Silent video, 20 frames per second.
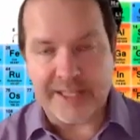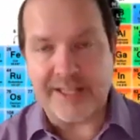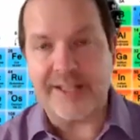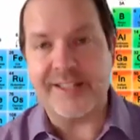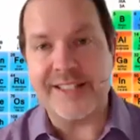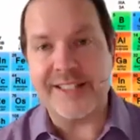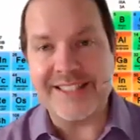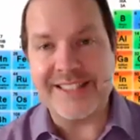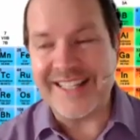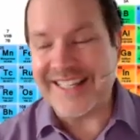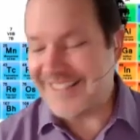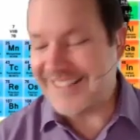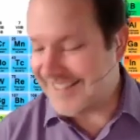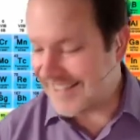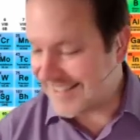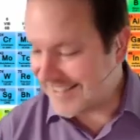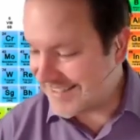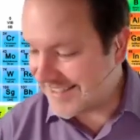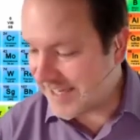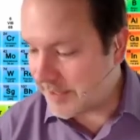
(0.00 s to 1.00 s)
because it, it's
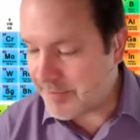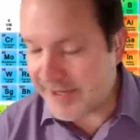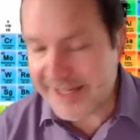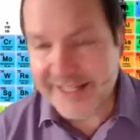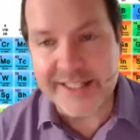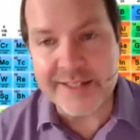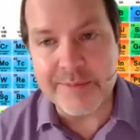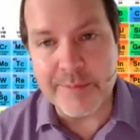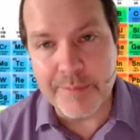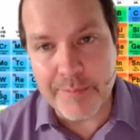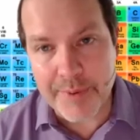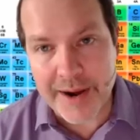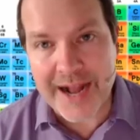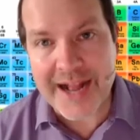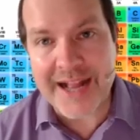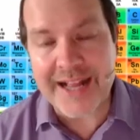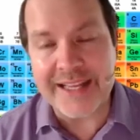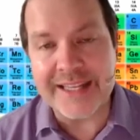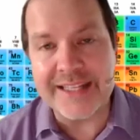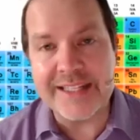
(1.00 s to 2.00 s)
exhibited
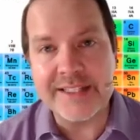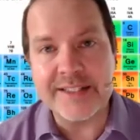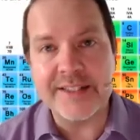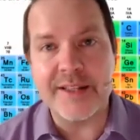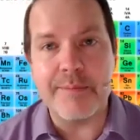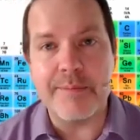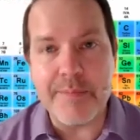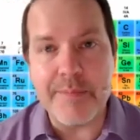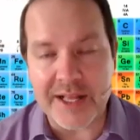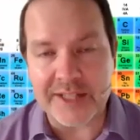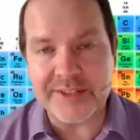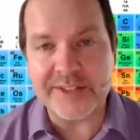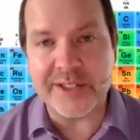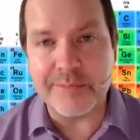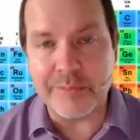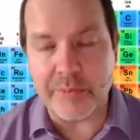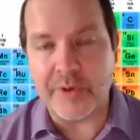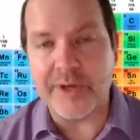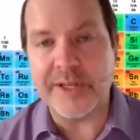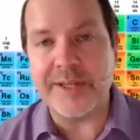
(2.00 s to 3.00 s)
by the
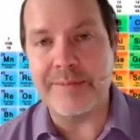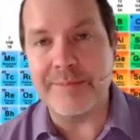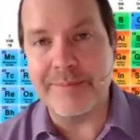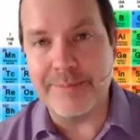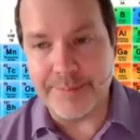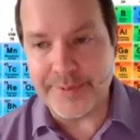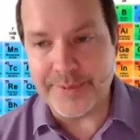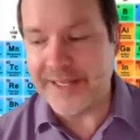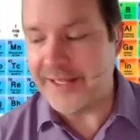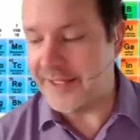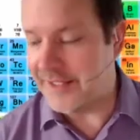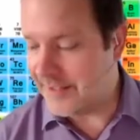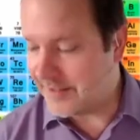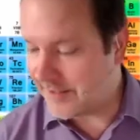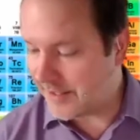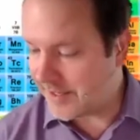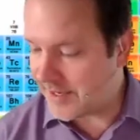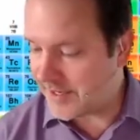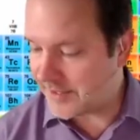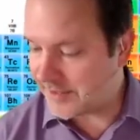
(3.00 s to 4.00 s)
melting point
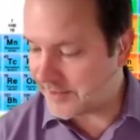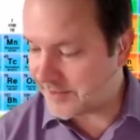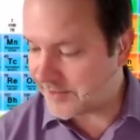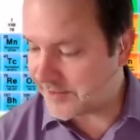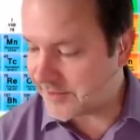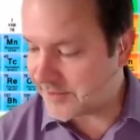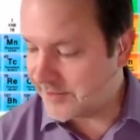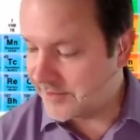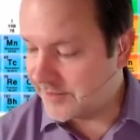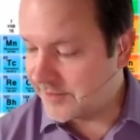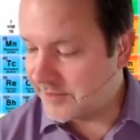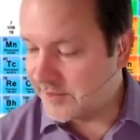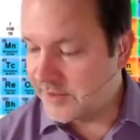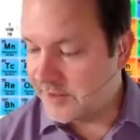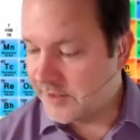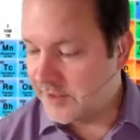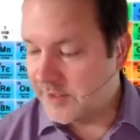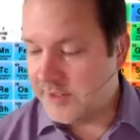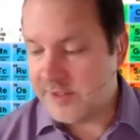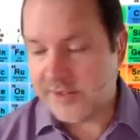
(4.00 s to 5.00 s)
being the highest.
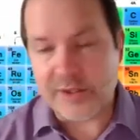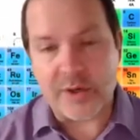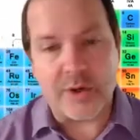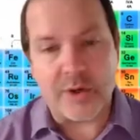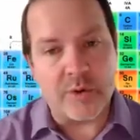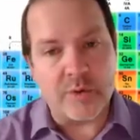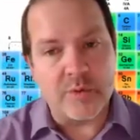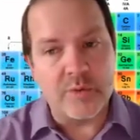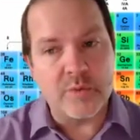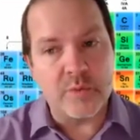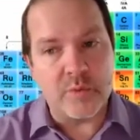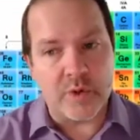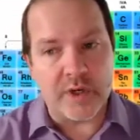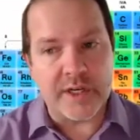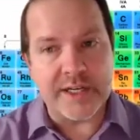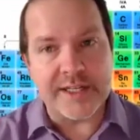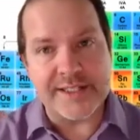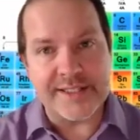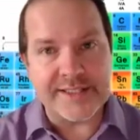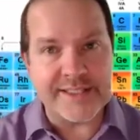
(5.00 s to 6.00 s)
So
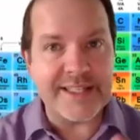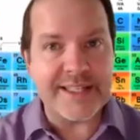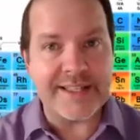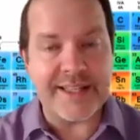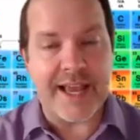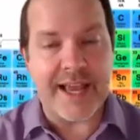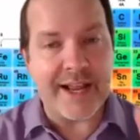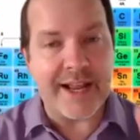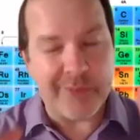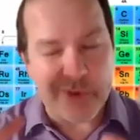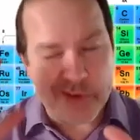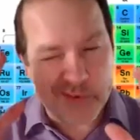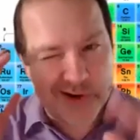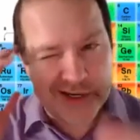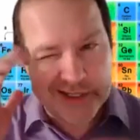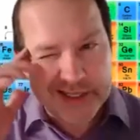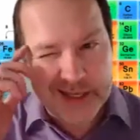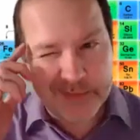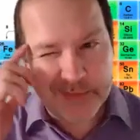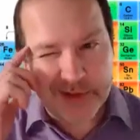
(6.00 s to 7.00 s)
we're going to see that. We
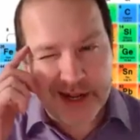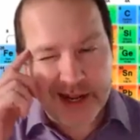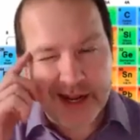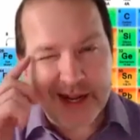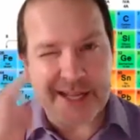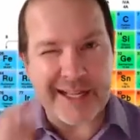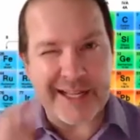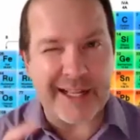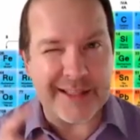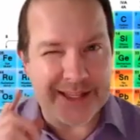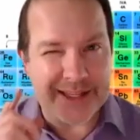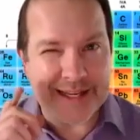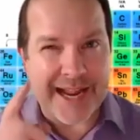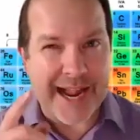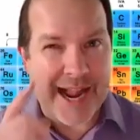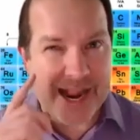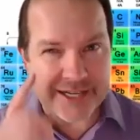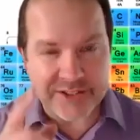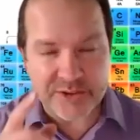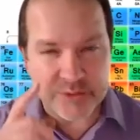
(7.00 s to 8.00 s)
want to keep an eye on the
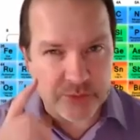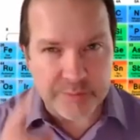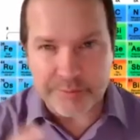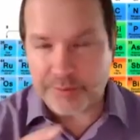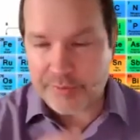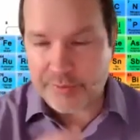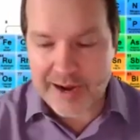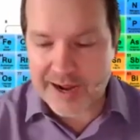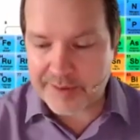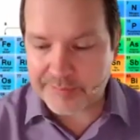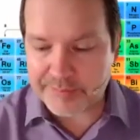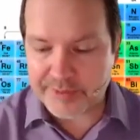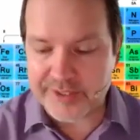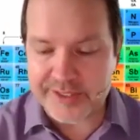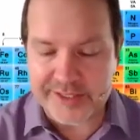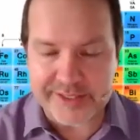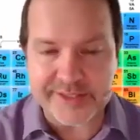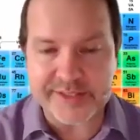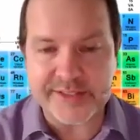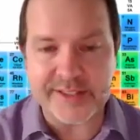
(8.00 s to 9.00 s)
actual
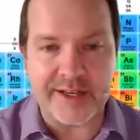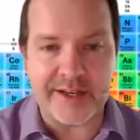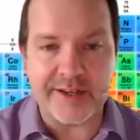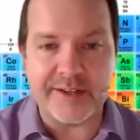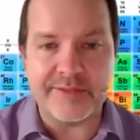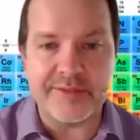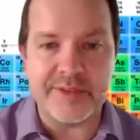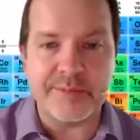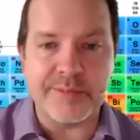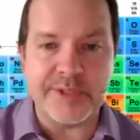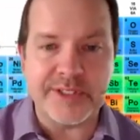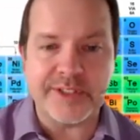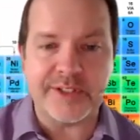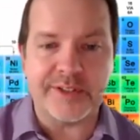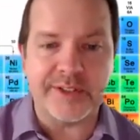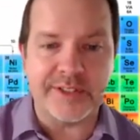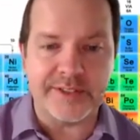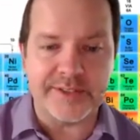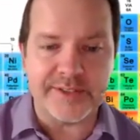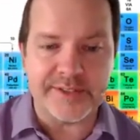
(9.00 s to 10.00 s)
properties of the
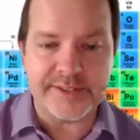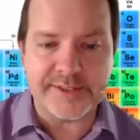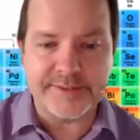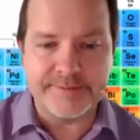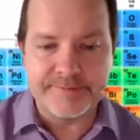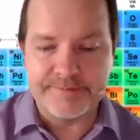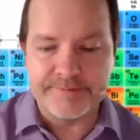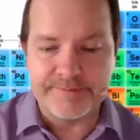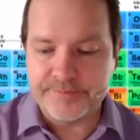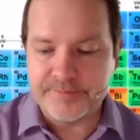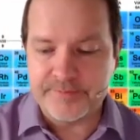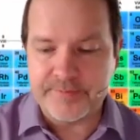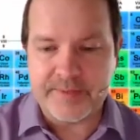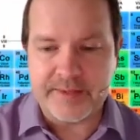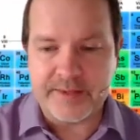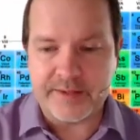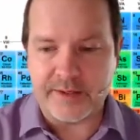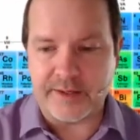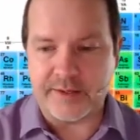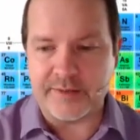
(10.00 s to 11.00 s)
materials.
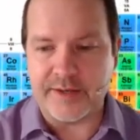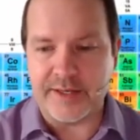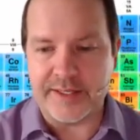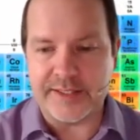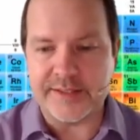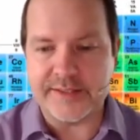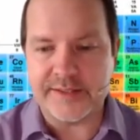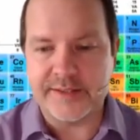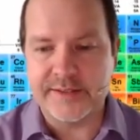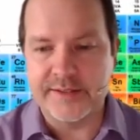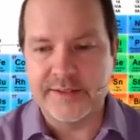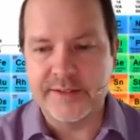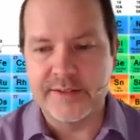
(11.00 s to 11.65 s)
All right.